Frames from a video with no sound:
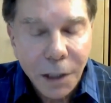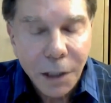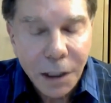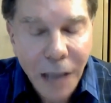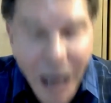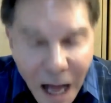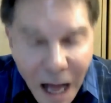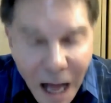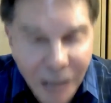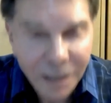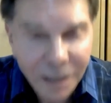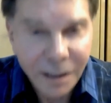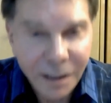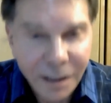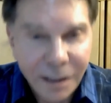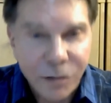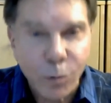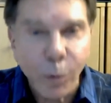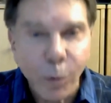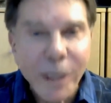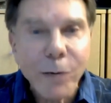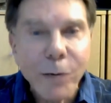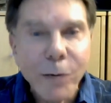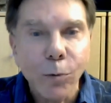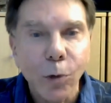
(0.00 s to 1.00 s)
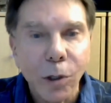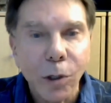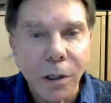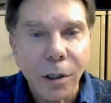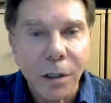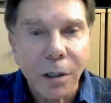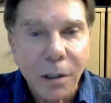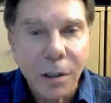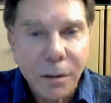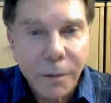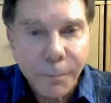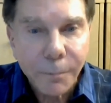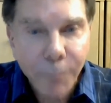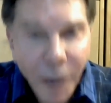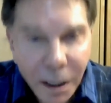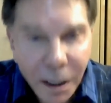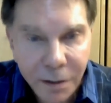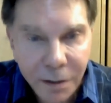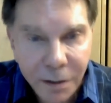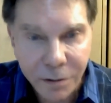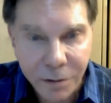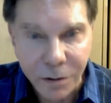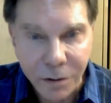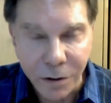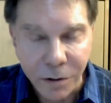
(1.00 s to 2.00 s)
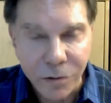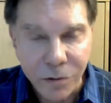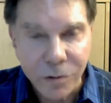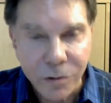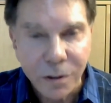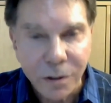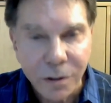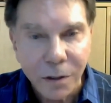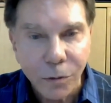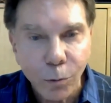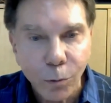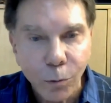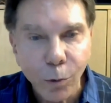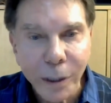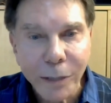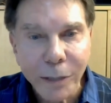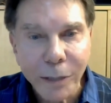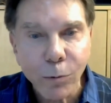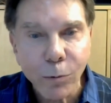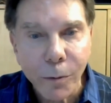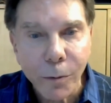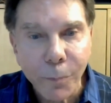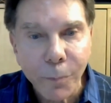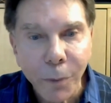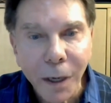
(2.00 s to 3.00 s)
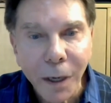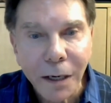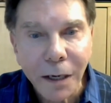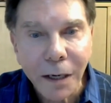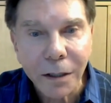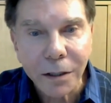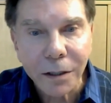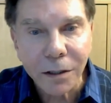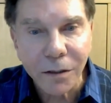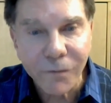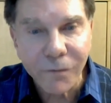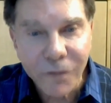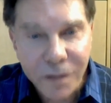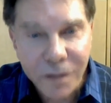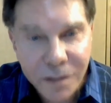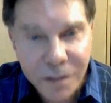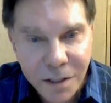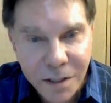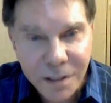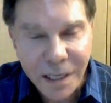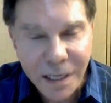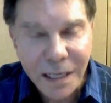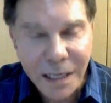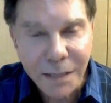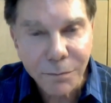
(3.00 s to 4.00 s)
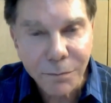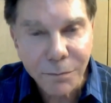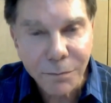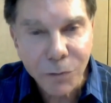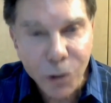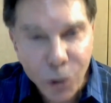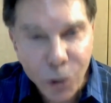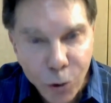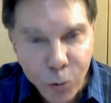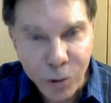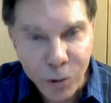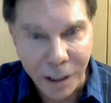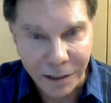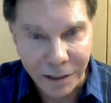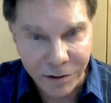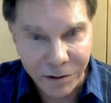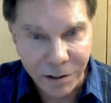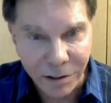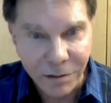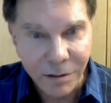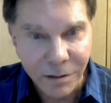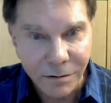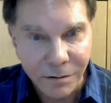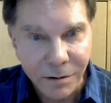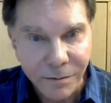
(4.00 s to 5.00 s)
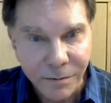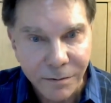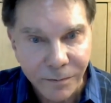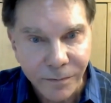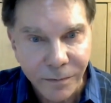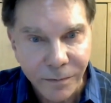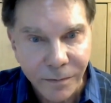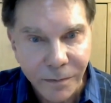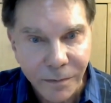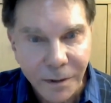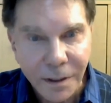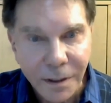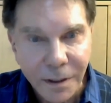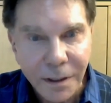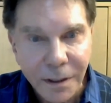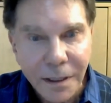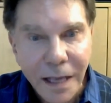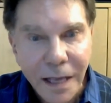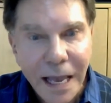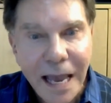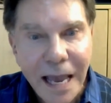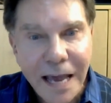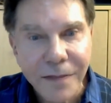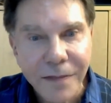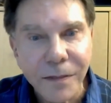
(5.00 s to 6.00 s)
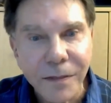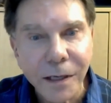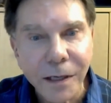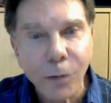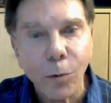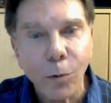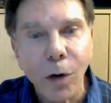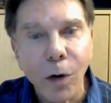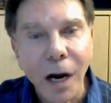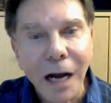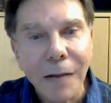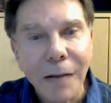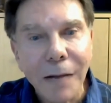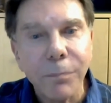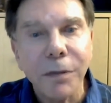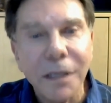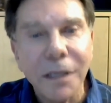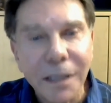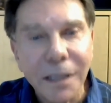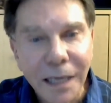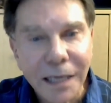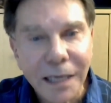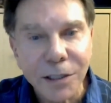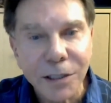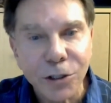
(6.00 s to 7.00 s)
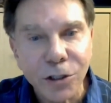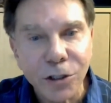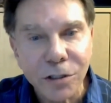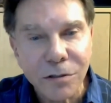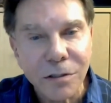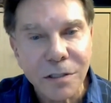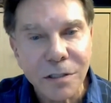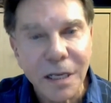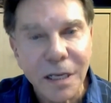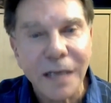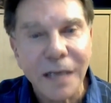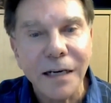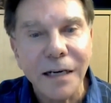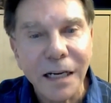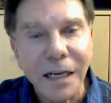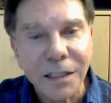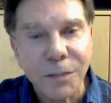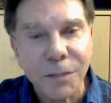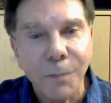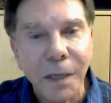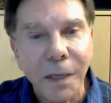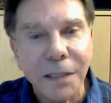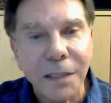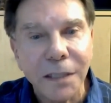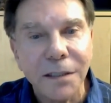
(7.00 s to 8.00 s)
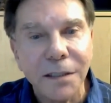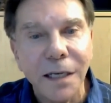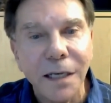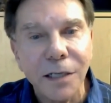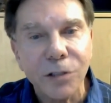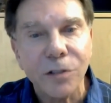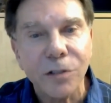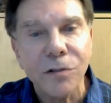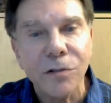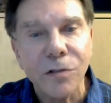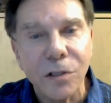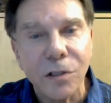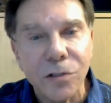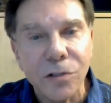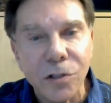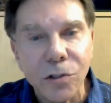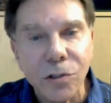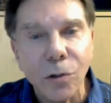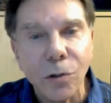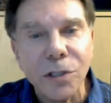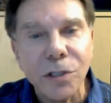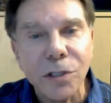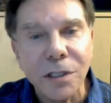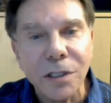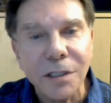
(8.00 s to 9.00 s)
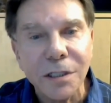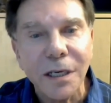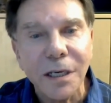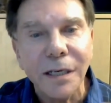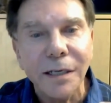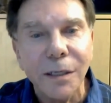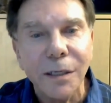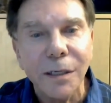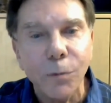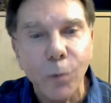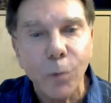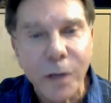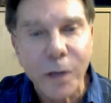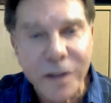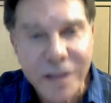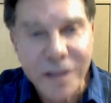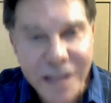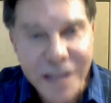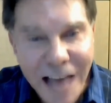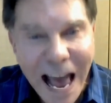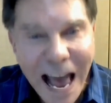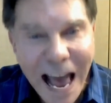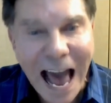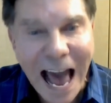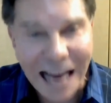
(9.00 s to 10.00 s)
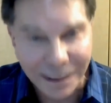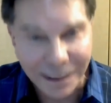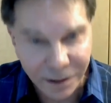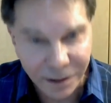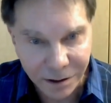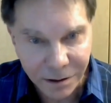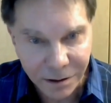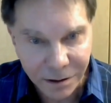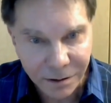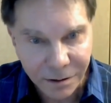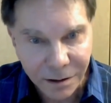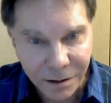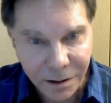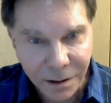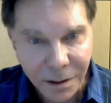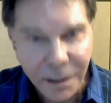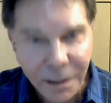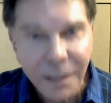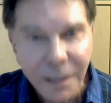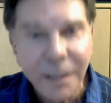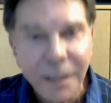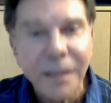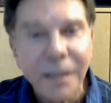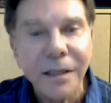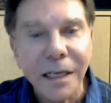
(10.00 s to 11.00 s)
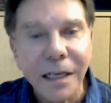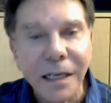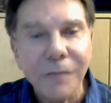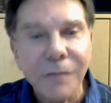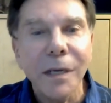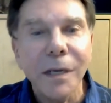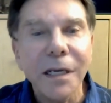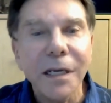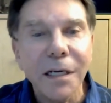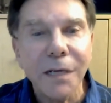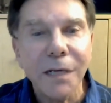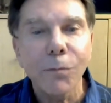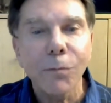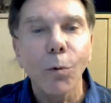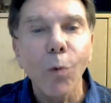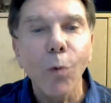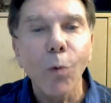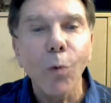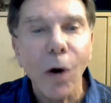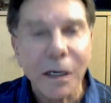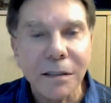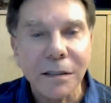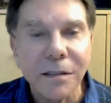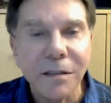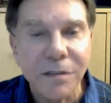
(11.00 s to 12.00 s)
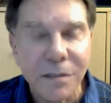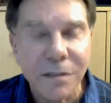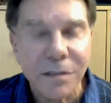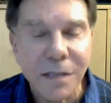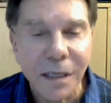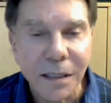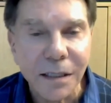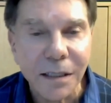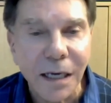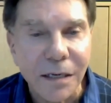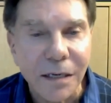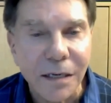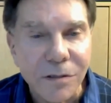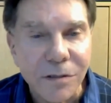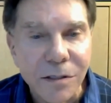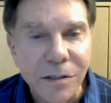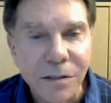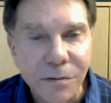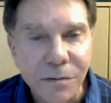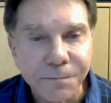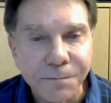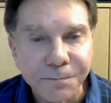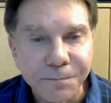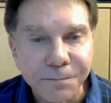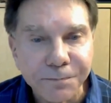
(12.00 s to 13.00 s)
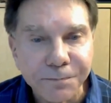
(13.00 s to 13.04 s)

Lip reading: colleagues. We were partners. We were part of the same unit. And there were obligations and expectations associated with that that made him want to say yes.